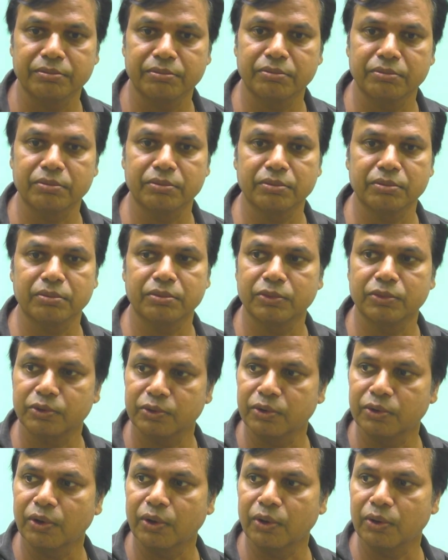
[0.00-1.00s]
draw the
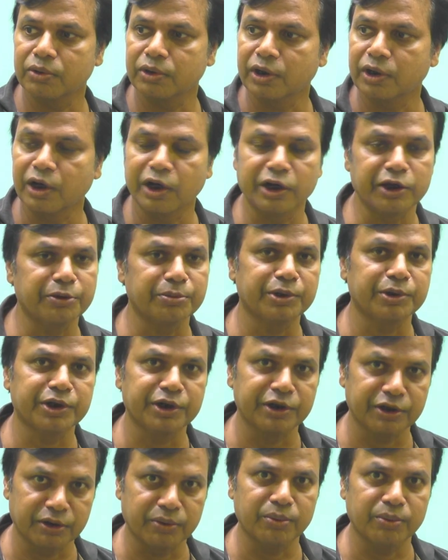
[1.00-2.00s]
kinematic
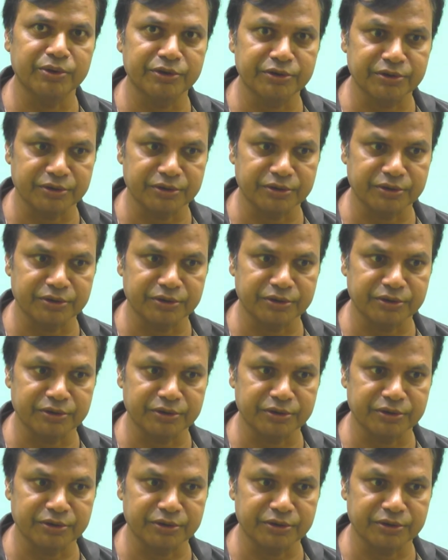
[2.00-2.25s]
equations